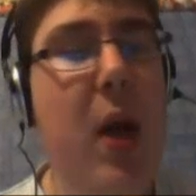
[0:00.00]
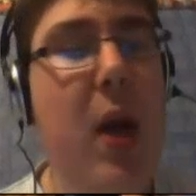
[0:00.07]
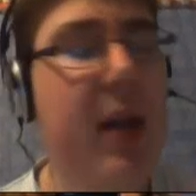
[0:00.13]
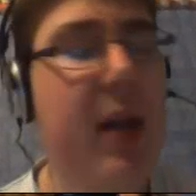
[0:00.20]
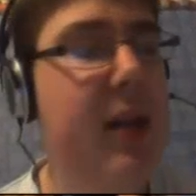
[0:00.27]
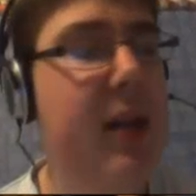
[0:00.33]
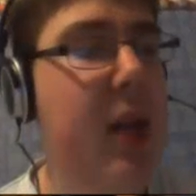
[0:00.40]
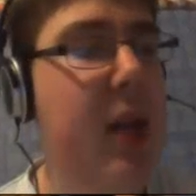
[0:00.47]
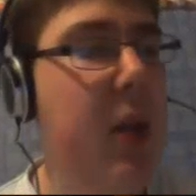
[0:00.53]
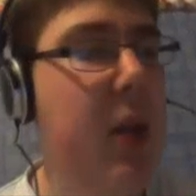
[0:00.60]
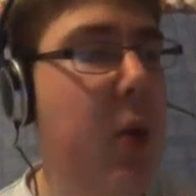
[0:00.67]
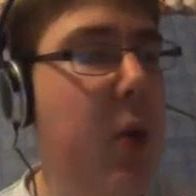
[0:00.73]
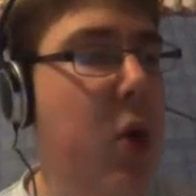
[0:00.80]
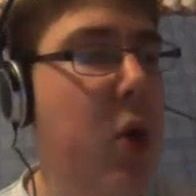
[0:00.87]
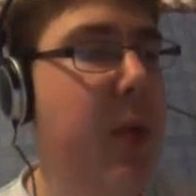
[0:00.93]
That's the only way I
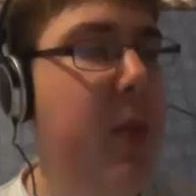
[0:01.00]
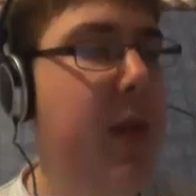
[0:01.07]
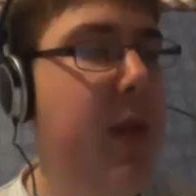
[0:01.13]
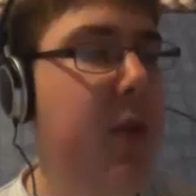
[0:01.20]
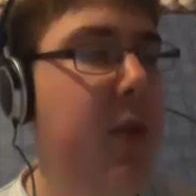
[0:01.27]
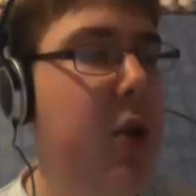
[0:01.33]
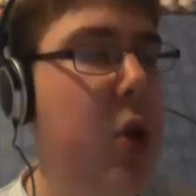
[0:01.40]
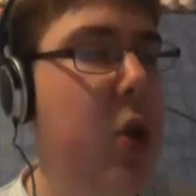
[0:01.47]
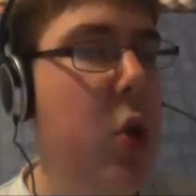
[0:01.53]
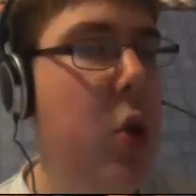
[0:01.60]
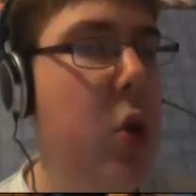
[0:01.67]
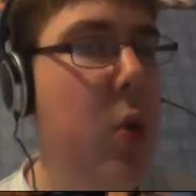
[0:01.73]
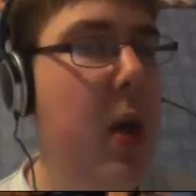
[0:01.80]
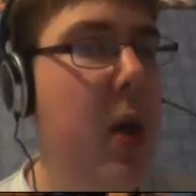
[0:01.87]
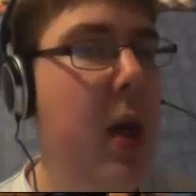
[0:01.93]
can see them going to be
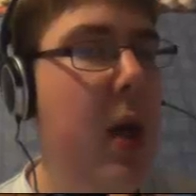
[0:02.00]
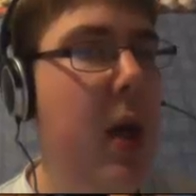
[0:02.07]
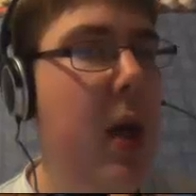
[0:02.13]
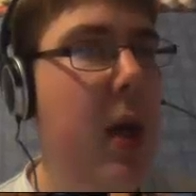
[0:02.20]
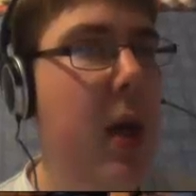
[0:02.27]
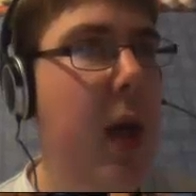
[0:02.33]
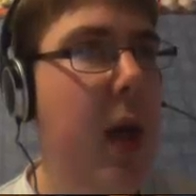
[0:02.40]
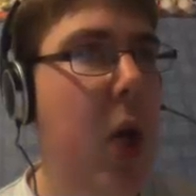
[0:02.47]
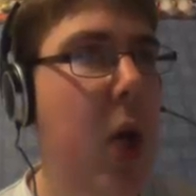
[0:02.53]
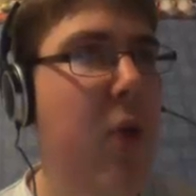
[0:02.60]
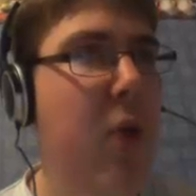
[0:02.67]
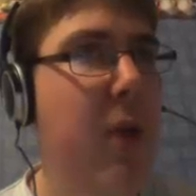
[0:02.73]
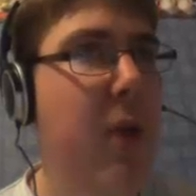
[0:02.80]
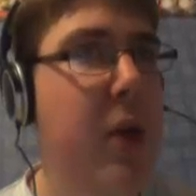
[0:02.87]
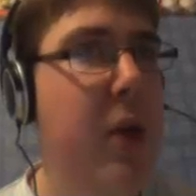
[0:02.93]
able to
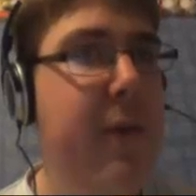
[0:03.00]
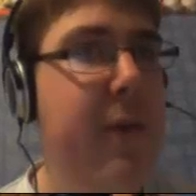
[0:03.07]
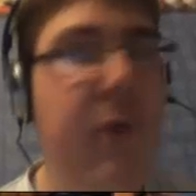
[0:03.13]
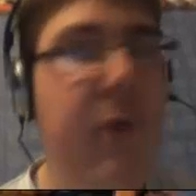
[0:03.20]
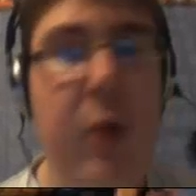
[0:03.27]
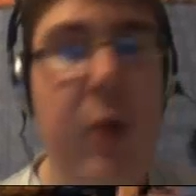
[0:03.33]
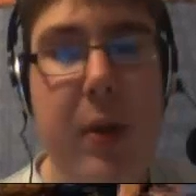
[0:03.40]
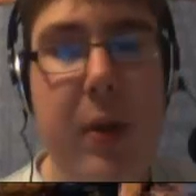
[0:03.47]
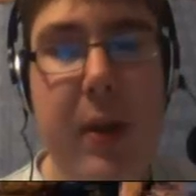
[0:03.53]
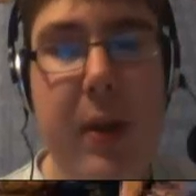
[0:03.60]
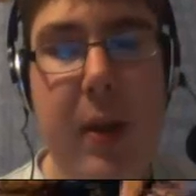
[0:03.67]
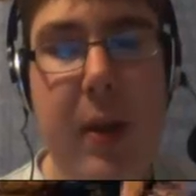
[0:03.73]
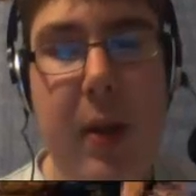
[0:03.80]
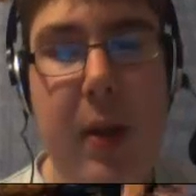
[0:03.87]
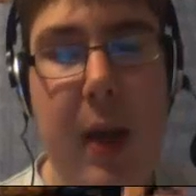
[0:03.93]
get enough money to
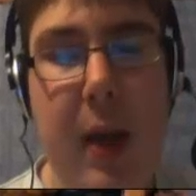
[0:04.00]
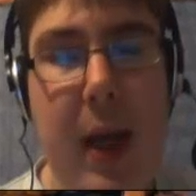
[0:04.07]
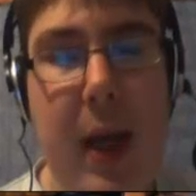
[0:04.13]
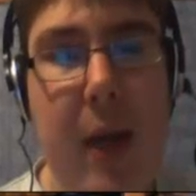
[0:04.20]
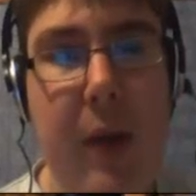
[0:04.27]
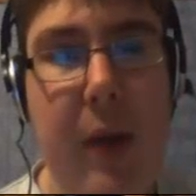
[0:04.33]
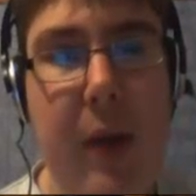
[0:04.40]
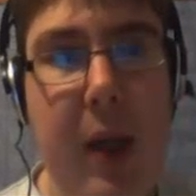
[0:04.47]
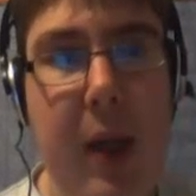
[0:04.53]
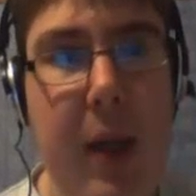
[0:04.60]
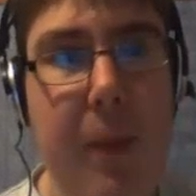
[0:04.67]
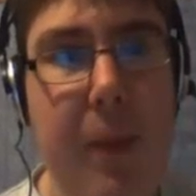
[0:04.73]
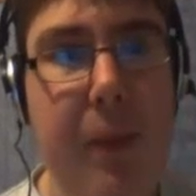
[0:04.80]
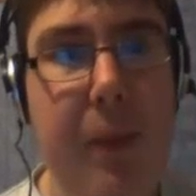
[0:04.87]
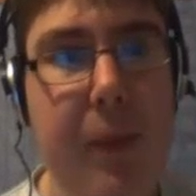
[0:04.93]
fund
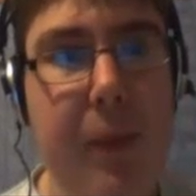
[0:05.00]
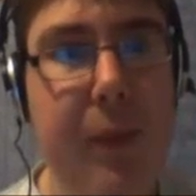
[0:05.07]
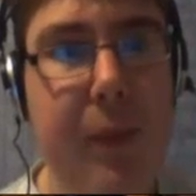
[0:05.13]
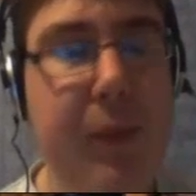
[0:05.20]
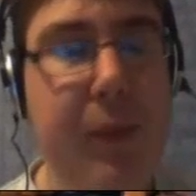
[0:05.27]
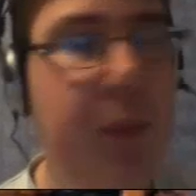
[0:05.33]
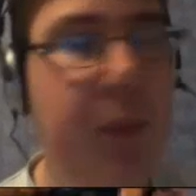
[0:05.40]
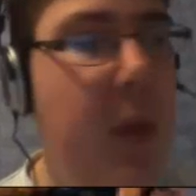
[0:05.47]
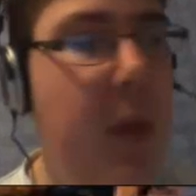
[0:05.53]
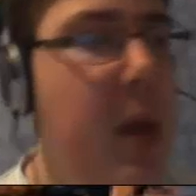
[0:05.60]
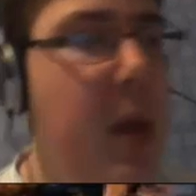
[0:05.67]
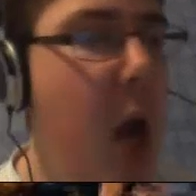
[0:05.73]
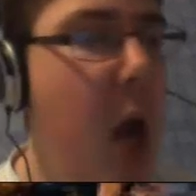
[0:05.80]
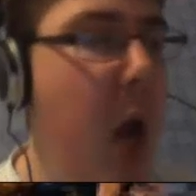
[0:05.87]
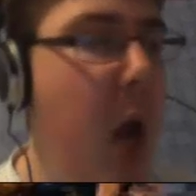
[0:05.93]
the game
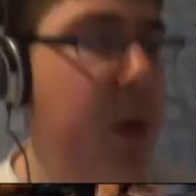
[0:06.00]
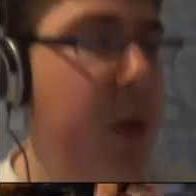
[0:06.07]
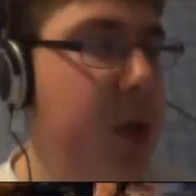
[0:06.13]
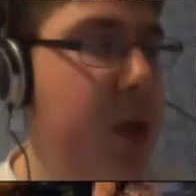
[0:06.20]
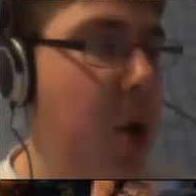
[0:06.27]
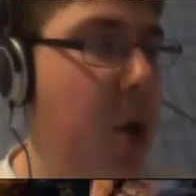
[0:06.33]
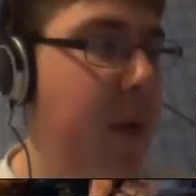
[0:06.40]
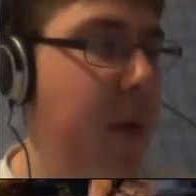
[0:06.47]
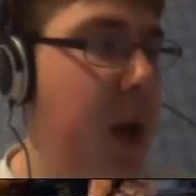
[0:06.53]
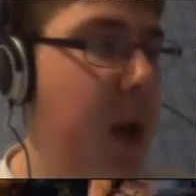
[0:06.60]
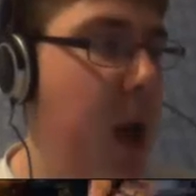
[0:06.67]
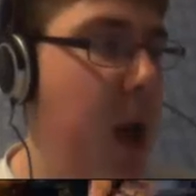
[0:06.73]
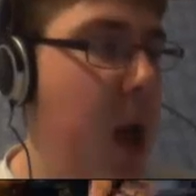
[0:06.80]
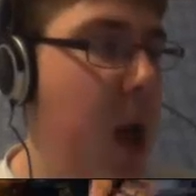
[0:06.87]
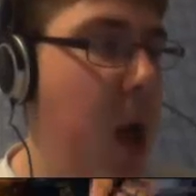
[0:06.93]
and the
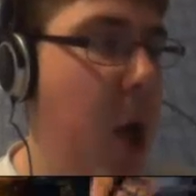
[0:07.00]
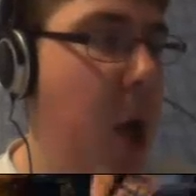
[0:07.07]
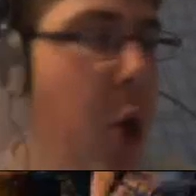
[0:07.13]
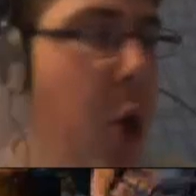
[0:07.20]
server